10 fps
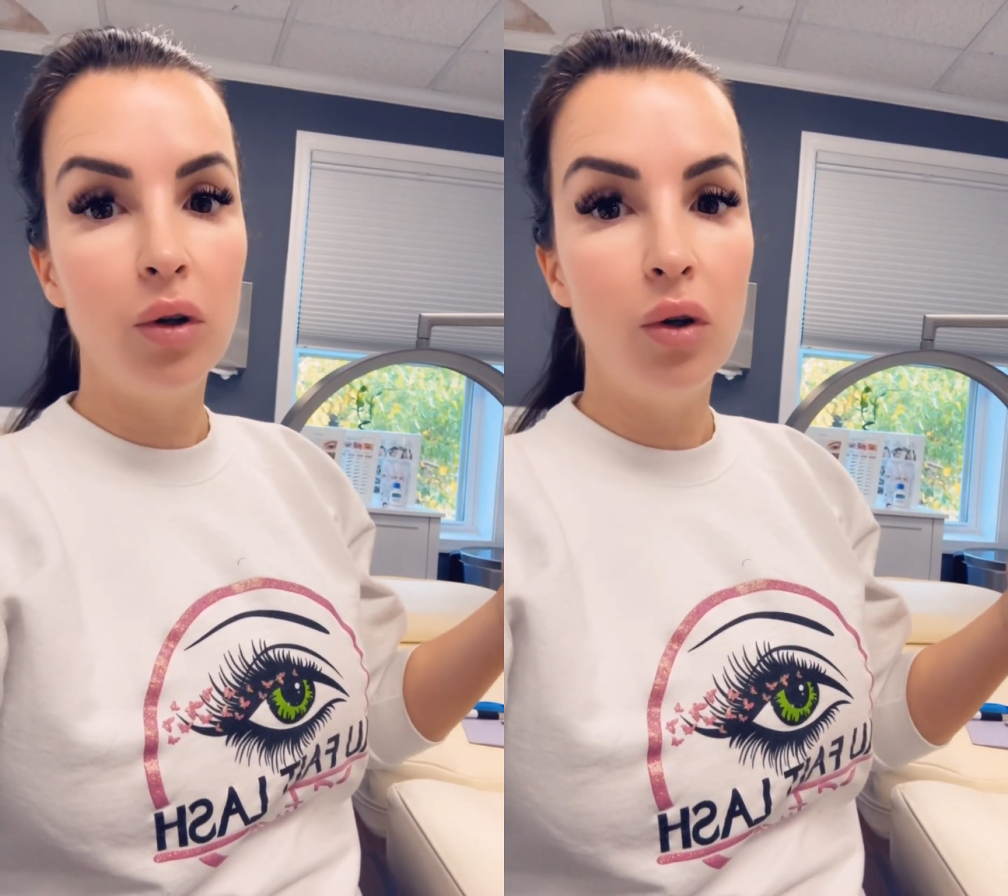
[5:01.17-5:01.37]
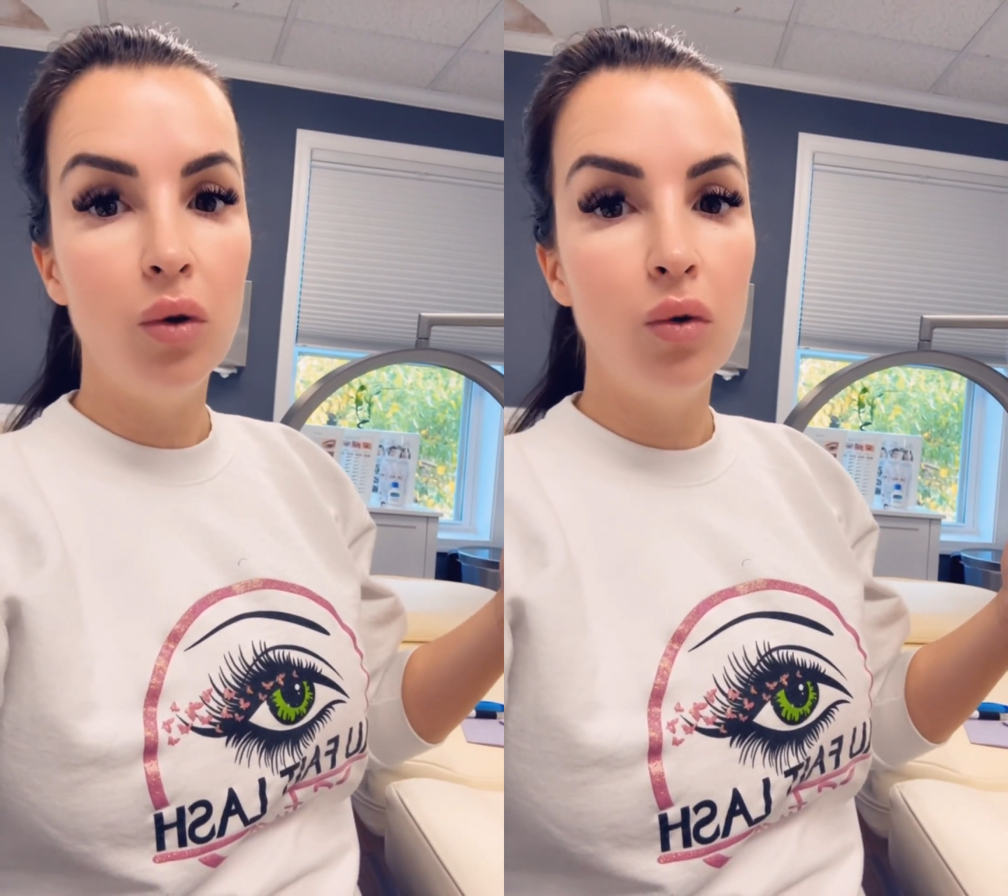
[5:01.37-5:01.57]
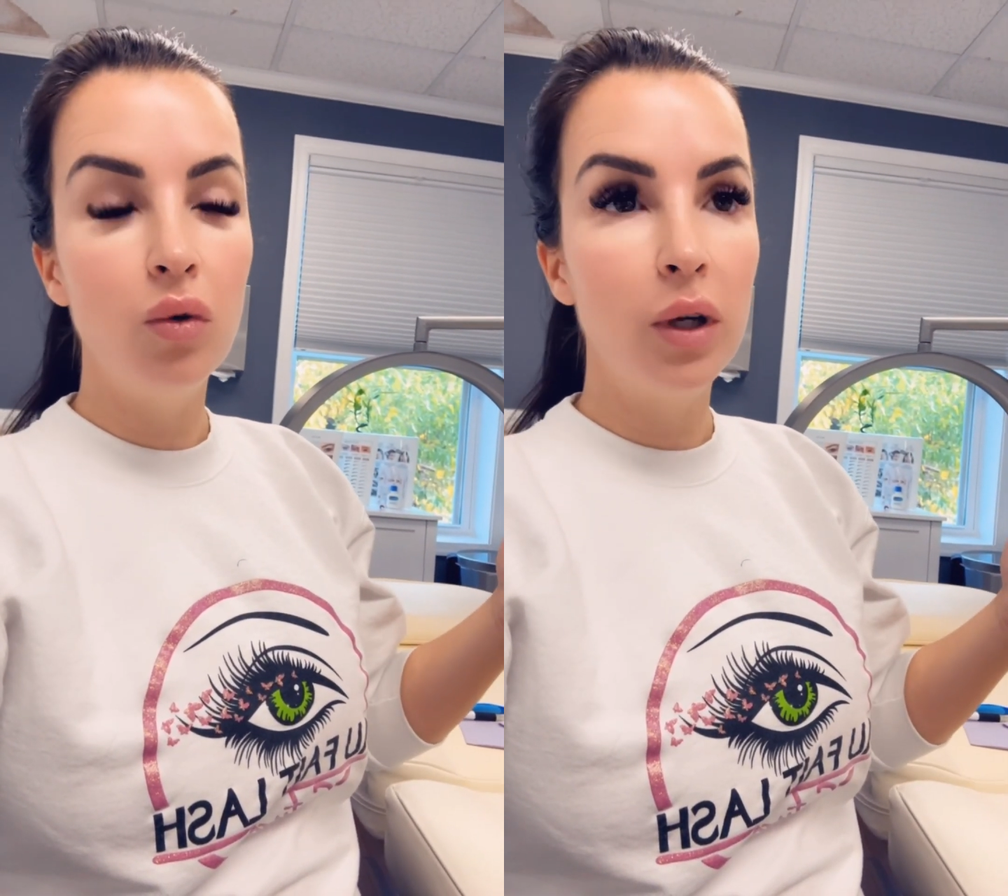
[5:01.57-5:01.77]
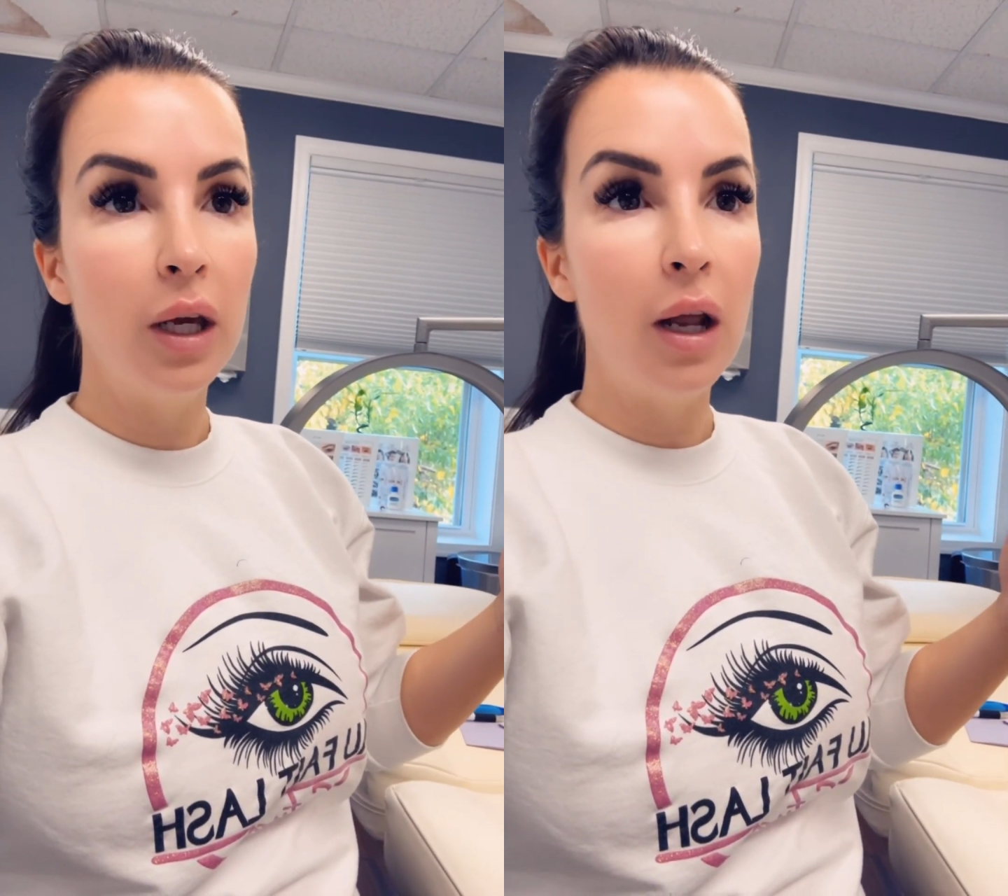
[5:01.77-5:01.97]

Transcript: you can